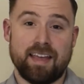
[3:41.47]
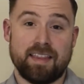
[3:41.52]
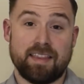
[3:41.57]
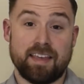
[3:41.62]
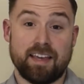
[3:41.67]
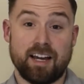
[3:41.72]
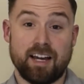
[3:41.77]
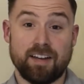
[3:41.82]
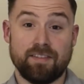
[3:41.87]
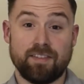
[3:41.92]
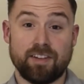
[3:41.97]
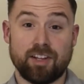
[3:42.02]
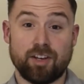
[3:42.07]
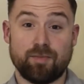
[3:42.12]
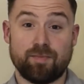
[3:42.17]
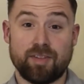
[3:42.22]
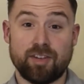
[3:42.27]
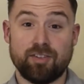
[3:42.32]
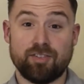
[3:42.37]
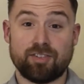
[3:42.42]
The
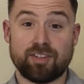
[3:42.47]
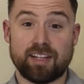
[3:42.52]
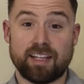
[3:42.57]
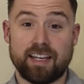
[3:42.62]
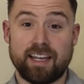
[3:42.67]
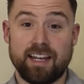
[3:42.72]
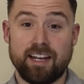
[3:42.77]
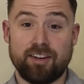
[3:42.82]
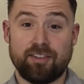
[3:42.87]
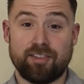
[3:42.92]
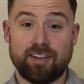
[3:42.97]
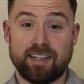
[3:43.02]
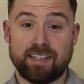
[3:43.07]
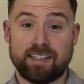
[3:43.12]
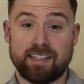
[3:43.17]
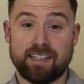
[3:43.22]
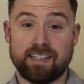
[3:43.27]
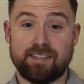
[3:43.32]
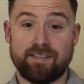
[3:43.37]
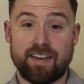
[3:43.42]
envelope usually
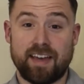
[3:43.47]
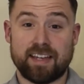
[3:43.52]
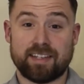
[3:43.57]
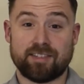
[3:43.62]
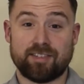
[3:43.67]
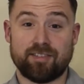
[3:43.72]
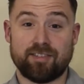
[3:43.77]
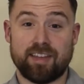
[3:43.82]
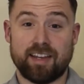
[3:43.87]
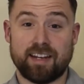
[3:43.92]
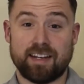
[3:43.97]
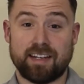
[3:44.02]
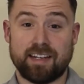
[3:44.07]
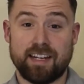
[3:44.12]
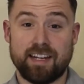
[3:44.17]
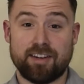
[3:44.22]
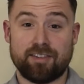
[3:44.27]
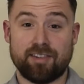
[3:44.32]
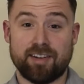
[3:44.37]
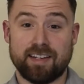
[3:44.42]
increases faster than it
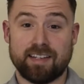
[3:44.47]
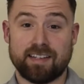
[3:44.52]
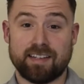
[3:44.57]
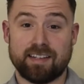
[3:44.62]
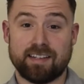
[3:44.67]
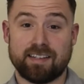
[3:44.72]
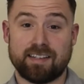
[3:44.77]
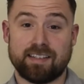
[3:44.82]
decreases,